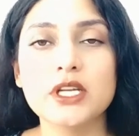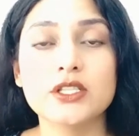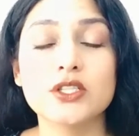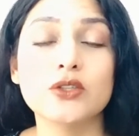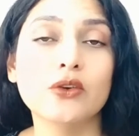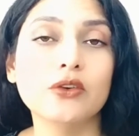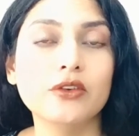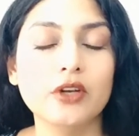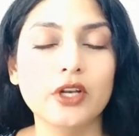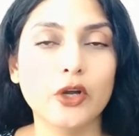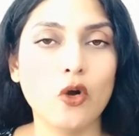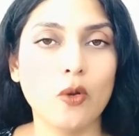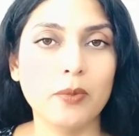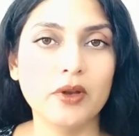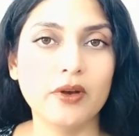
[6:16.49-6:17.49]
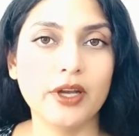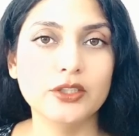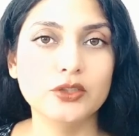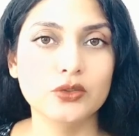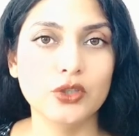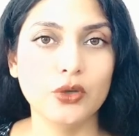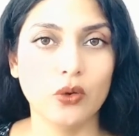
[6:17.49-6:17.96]
that's not really
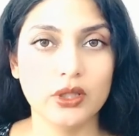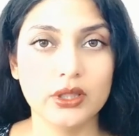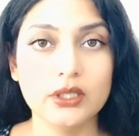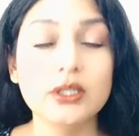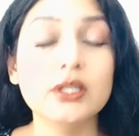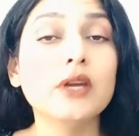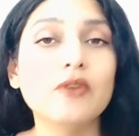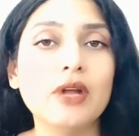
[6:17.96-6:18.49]
copyright to the author.